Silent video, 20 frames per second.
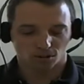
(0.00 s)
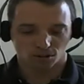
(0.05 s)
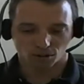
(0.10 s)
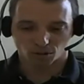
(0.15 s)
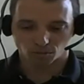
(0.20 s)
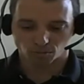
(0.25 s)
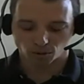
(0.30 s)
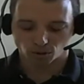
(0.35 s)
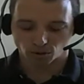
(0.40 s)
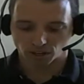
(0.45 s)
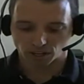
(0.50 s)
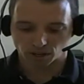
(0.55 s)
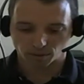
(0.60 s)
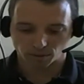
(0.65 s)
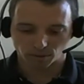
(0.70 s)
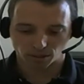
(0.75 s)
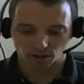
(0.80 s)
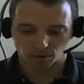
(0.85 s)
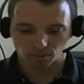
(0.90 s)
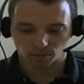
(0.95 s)
were a little broken
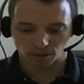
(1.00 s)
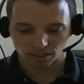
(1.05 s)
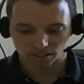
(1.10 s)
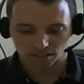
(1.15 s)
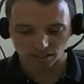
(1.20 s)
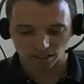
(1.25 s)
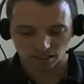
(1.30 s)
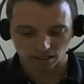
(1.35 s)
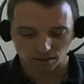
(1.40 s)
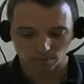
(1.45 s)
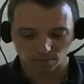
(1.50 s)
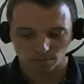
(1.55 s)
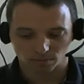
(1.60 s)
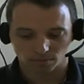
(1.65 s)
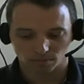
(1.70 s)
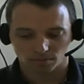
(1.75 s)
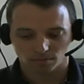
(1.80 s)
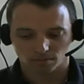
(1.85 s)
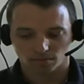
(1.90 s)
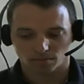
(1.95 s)
up there, but to
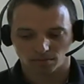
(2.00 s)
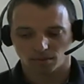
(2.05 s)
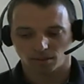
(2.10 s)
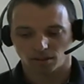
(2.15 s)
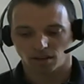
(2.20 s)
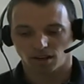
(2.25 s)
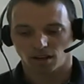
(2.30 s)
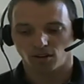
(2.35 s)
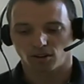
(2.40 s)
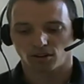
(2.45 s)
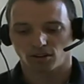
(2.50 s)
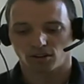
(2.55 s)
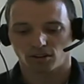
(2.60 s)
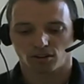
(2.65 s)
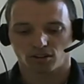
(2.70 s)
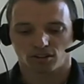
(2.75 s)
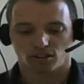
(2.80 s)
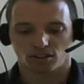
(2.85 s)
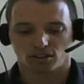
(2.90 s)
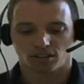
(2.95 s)

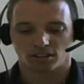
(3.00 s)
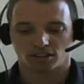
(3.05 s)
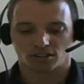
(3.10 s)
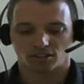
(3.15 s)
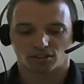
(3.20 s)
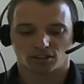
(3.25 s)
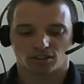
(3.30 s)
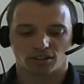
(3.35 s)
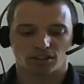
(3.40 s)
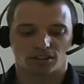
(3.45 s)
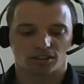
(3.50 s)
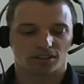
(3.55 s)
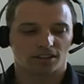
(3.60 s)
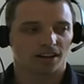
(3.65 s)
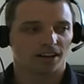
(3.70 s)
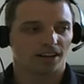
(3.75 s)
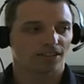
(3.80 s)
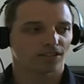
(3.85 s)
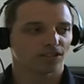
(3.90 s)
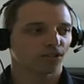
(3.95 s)

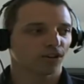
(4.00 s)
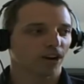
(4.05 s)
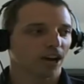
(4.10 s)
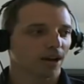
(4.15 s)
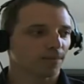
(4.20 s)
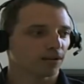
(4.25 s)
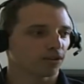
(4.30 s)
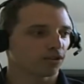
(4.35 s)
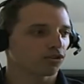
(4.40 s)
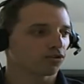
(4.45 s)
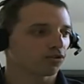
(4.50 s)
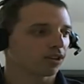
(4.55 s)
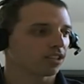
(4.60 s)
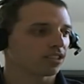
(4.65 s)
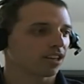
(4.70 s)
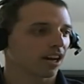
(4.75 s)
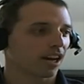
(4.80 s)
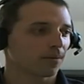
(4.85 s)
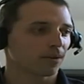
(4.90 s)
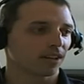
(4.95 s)
describe what
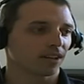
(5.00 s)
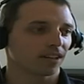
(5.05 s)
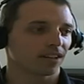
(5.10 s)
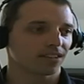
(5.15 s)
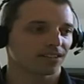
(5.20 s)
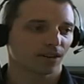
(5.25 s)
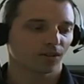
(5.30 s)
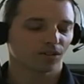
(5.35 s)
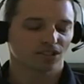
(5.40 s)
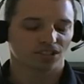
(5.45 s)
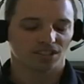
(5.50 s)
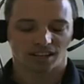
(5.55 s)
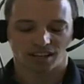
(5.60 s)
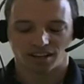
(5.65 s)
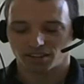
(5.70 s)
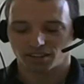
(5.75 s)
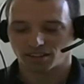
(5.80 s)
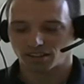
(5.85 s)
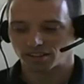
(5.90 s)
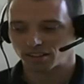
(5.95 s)
nutrient timing is, I would
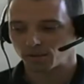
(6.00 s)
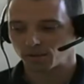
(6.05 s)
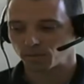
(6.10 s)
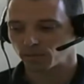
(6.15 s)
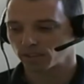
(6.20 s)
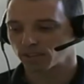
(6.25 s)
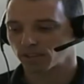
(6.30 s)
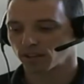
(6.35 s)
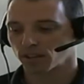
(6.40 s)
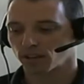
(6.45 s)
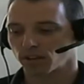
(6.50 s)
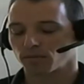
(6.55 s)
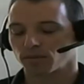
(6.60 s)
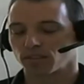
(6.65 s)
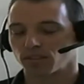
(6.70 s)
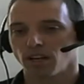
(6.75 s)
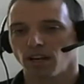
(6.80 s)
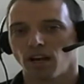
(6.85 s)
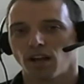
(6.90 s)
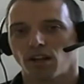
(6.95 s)
say in the simplest
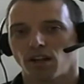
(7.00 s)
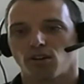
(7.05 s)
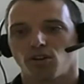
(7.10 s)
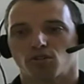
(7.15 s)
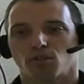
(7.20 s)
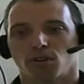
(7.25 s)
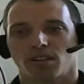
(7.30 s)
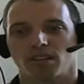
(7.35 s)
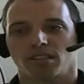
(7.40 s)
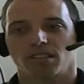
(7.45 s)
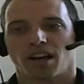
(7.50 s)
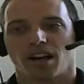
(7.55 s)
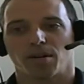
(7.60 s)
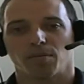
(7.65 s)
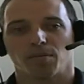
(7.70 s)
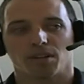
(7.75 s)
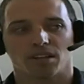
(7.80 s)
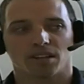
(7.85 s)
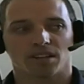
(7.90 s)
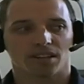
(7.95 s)
terms, nutrient
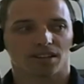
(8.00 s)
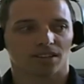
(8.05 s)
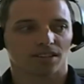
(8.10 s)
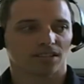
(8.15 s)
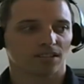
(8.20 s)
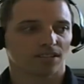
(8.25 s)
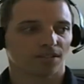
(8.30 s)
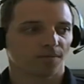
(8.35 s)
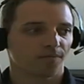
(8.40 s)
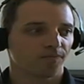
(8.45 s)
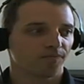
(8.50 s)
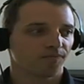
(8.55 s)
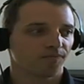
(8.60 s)
timing is